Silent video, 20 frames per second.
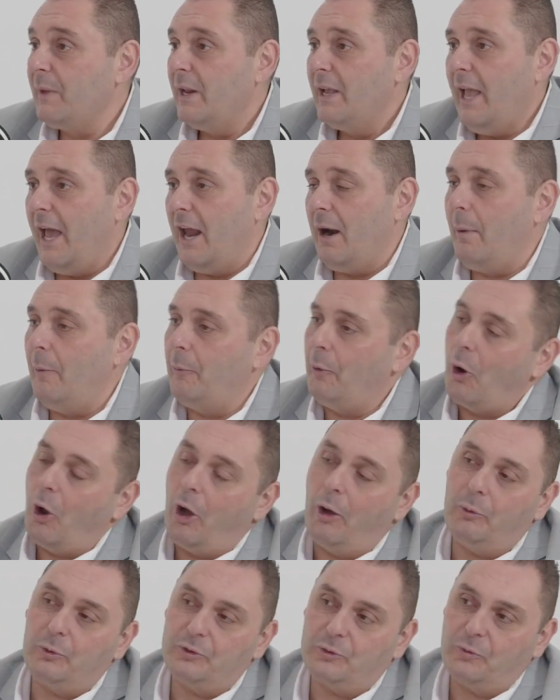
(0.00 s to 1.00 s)
And I remember when
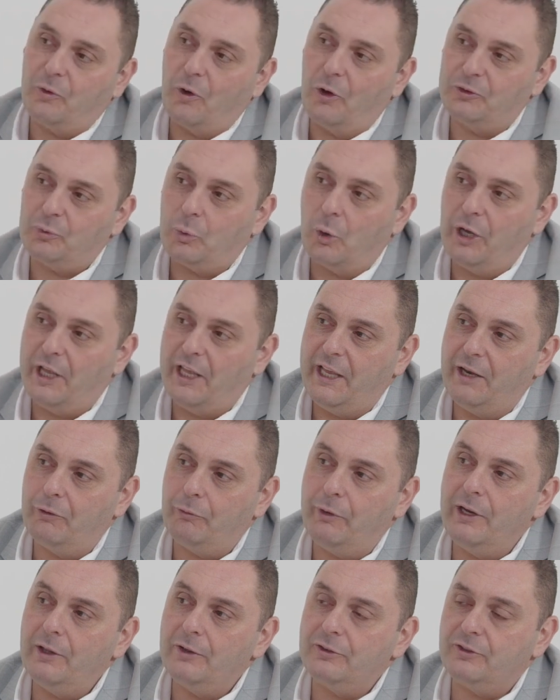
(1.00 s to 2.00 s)
I was first working in
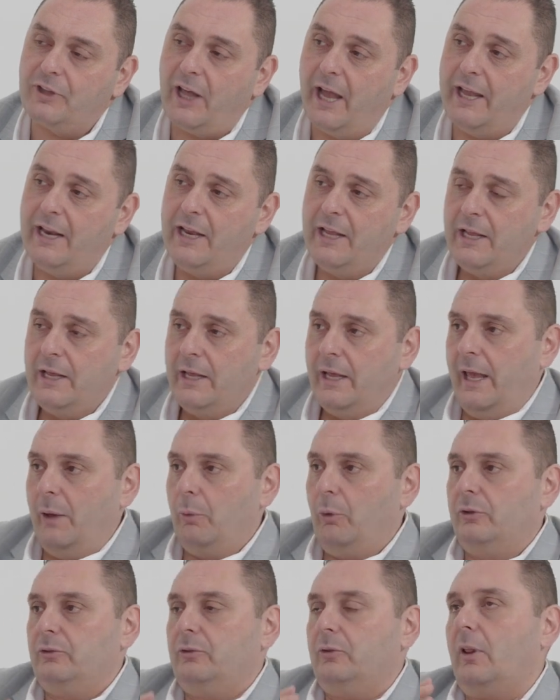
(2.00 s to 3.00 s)
real estate, it
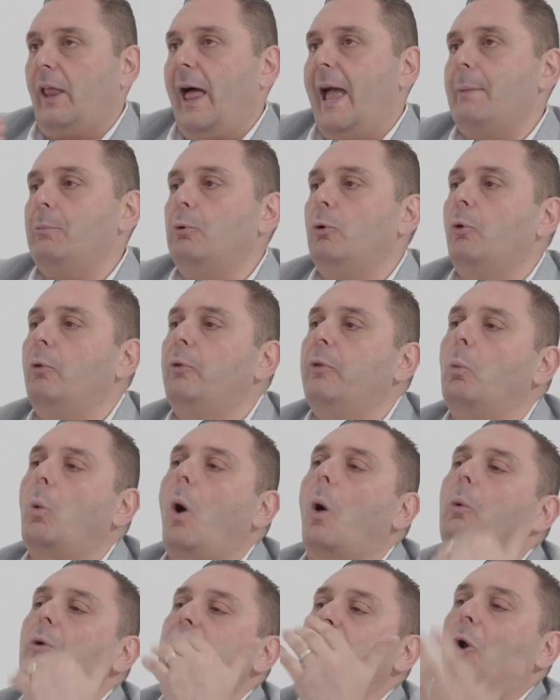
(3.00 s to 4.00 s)
was labelled
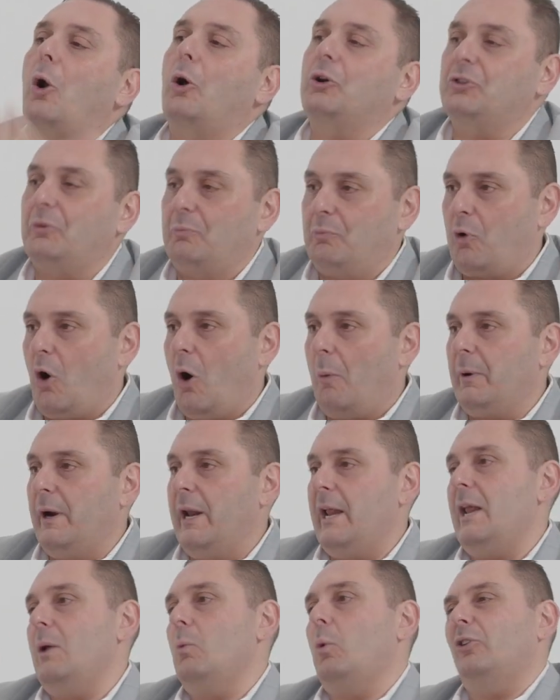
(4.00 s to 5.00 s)
what was an auction
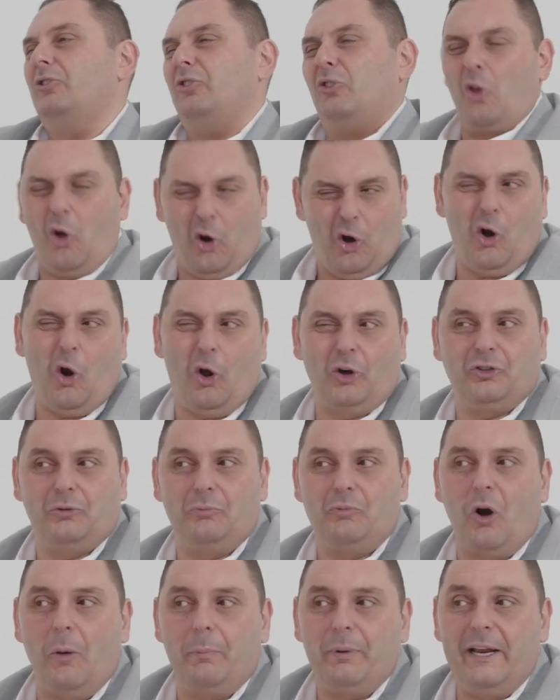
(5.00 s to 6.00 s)
property, what's not an auction
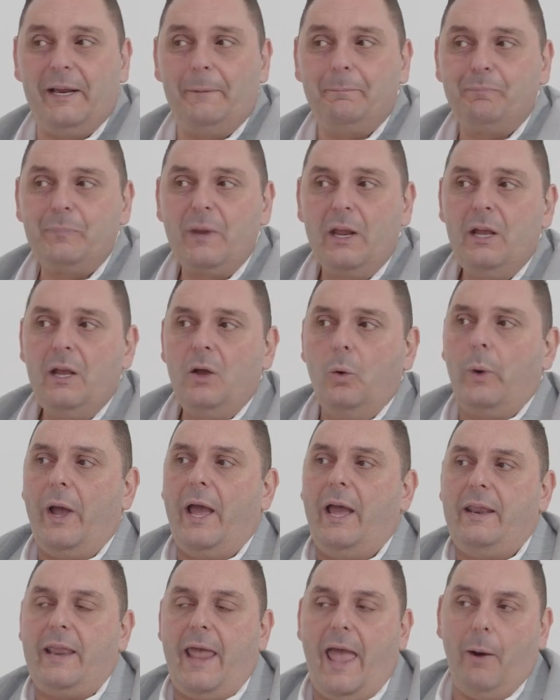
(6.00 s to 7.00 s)
property.
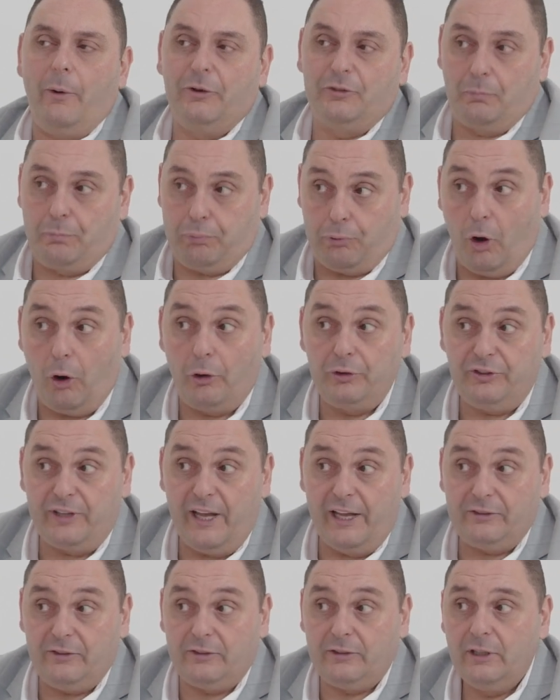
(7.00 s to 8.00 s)
Where now as a
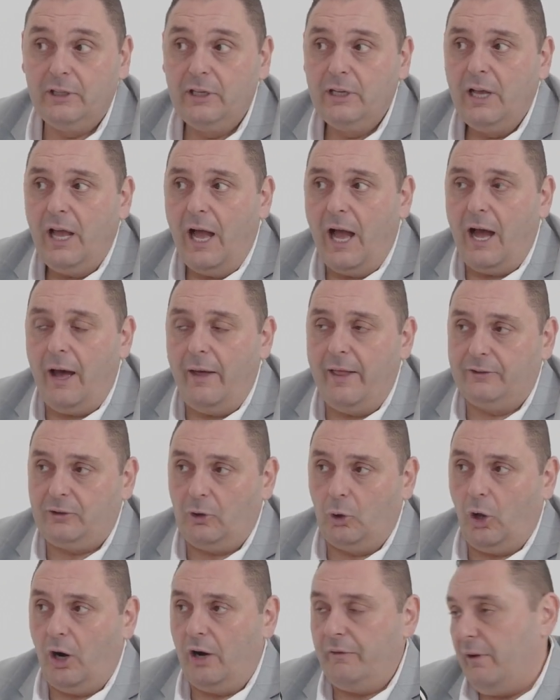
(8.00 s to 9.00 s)
process, there's a
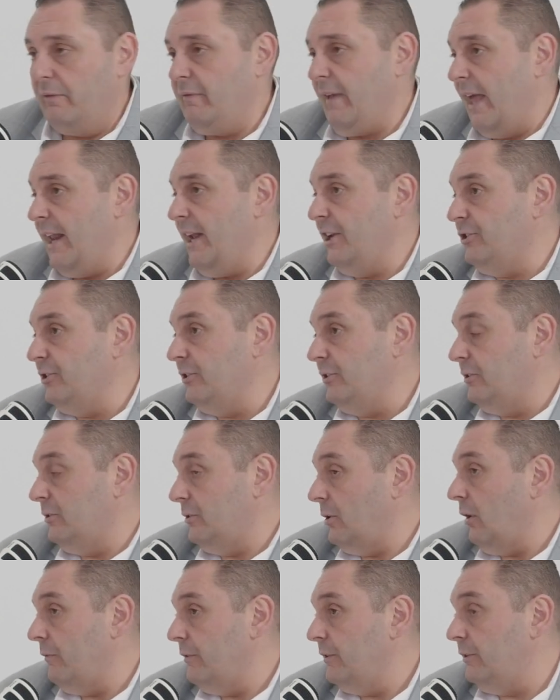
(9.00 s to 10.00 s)
lot of
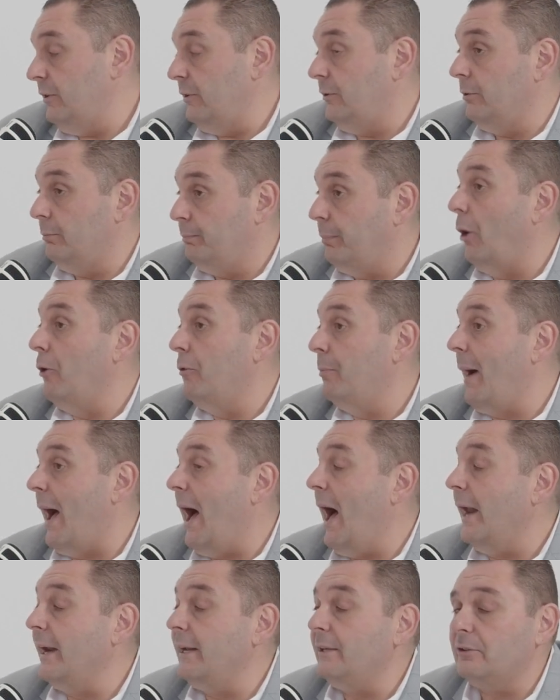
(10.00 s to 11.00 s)
advantages, obviously, to both
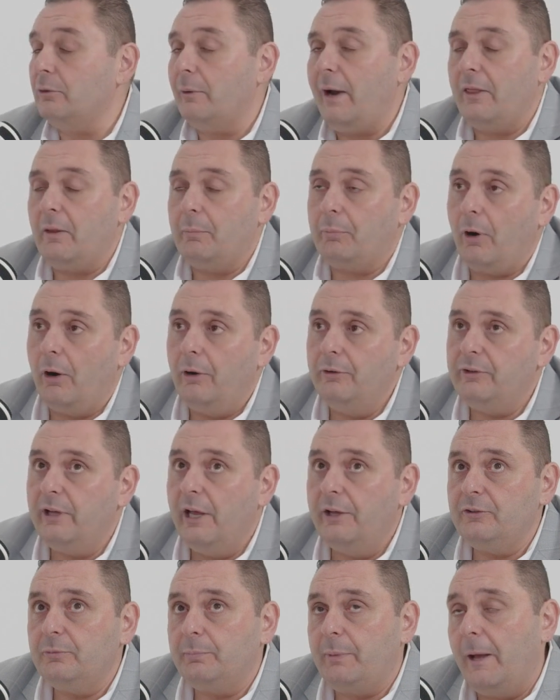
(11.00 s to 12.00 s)
parties around the
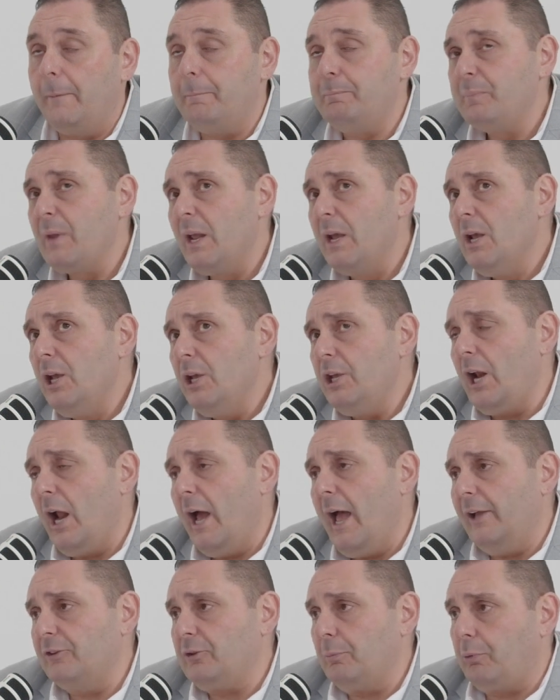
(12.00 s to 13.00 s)
process. But,
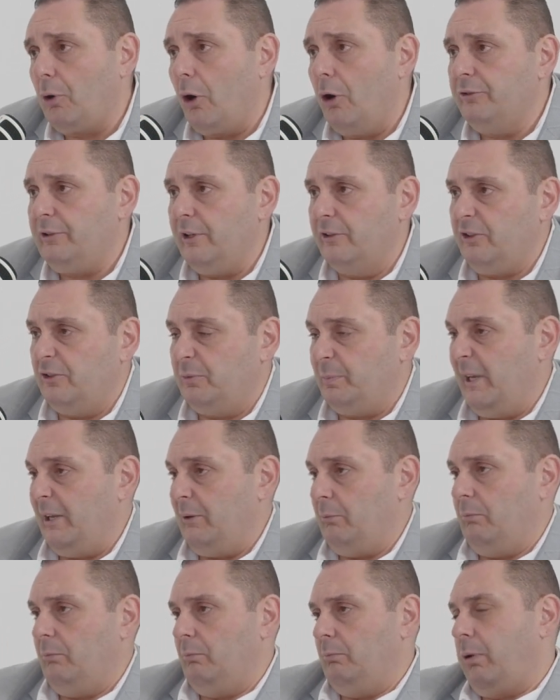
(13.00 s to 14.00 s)
as a process, it's
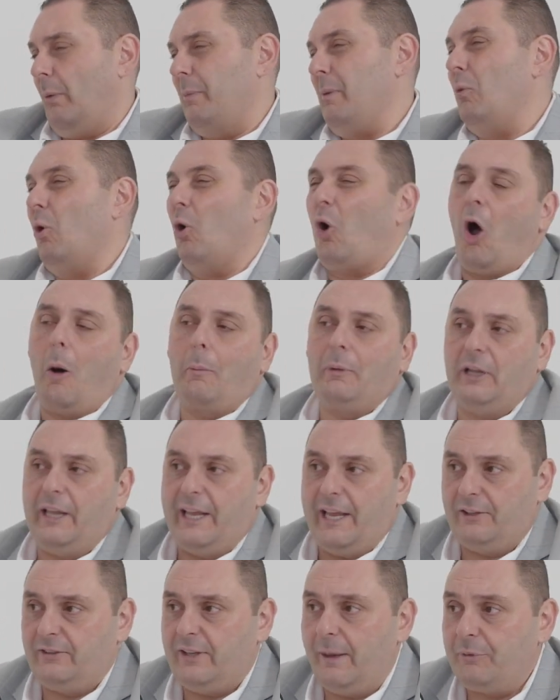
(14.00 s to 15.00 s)
been probably more commonly
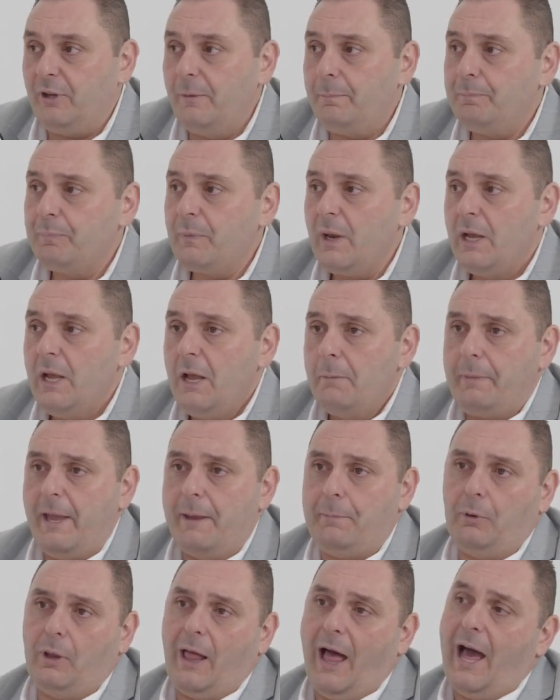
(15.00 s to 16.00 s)
accepted.
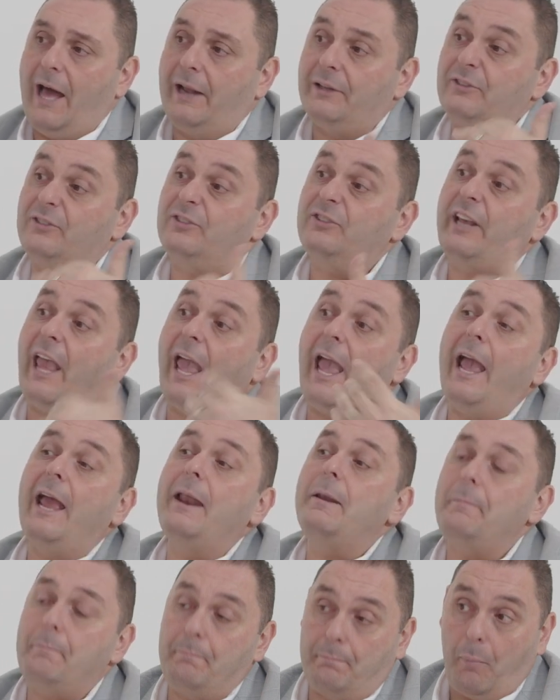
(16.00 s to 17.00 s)
People aren't
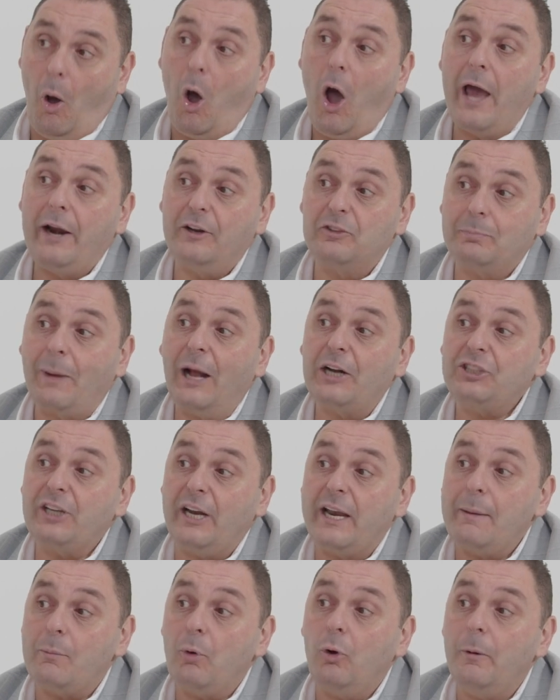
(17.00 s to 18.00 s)
scared by it as much
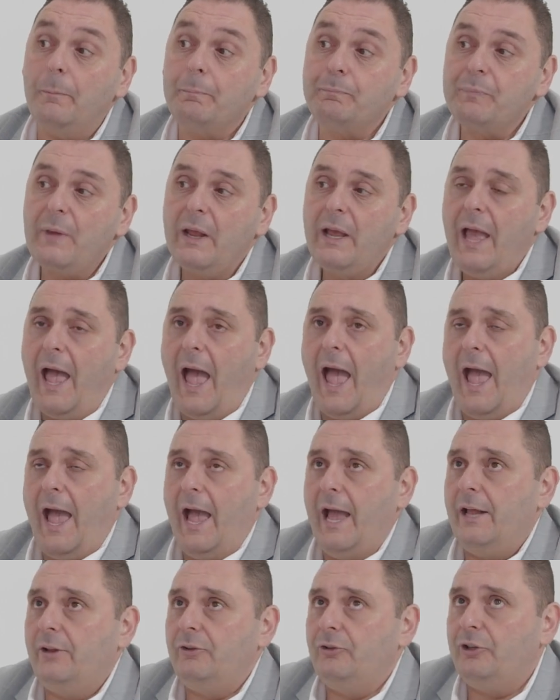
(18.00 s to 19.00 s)
anymore.
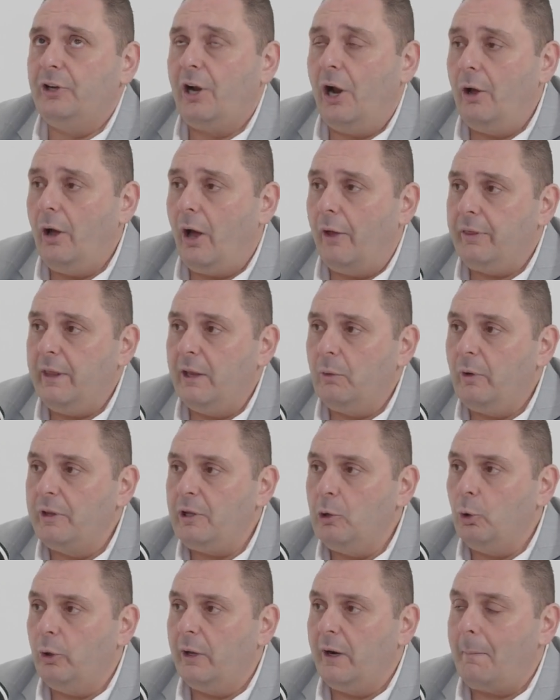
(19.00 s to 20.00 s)
And, I think when
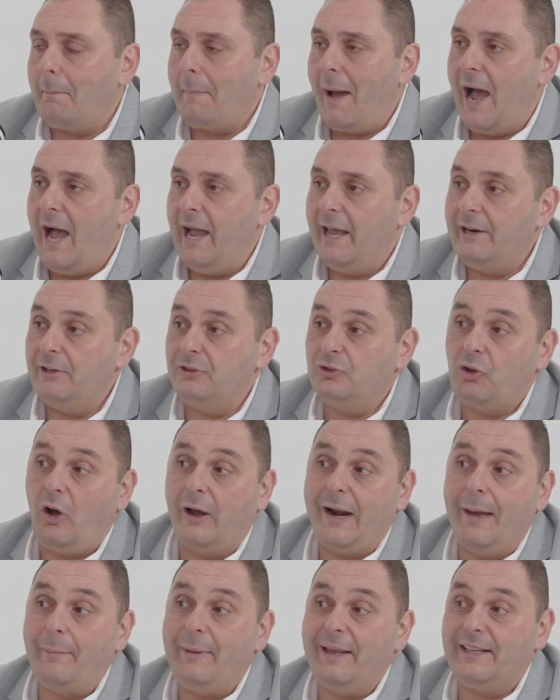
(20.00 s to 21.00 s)
you look at a market as
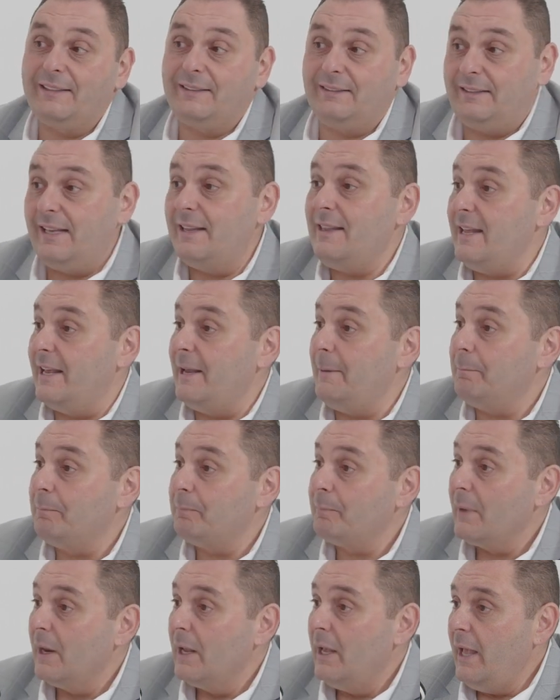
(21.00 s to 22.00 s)
dynamic as Sydney,
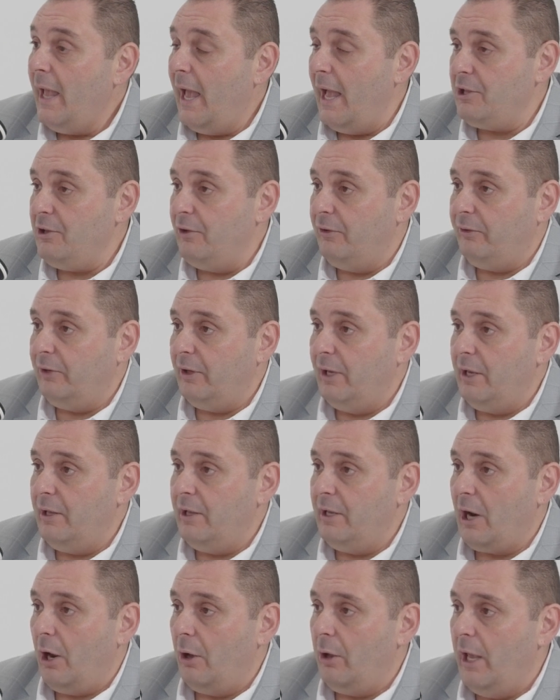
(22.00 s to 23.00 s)
and you
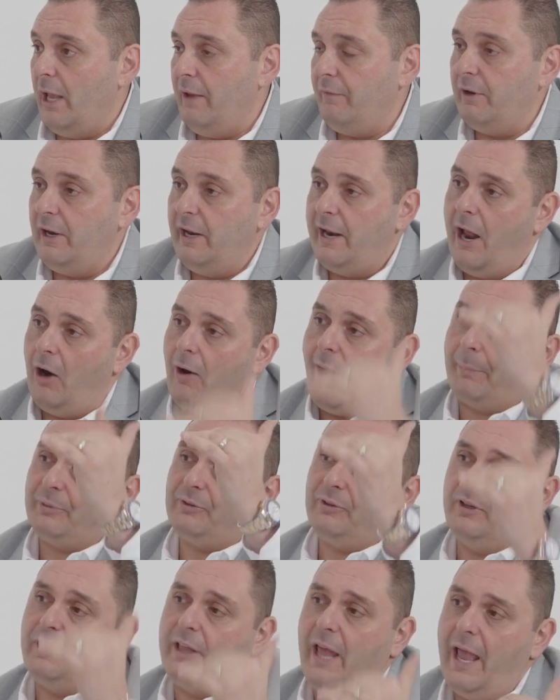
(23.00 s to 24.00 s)
see, even in our
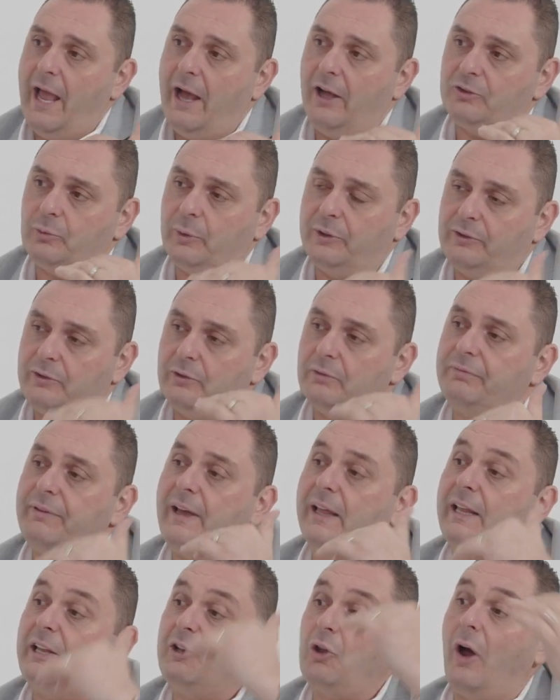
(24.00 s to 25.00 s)
ups and downs, we're still
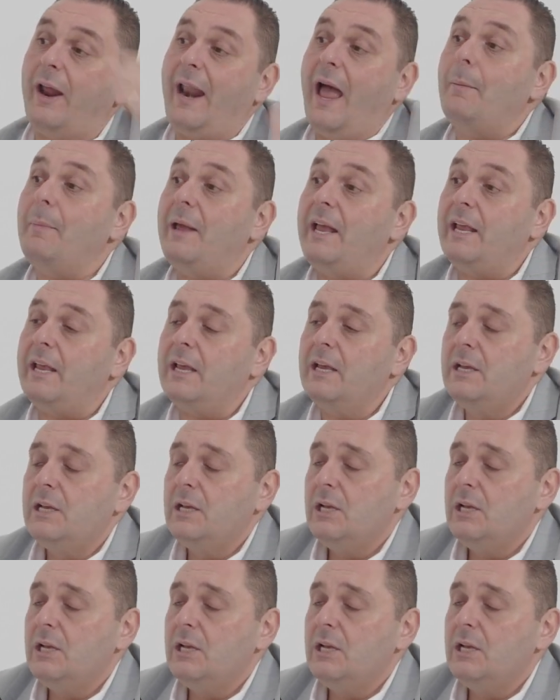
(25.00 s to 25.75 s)
fairly dynamic.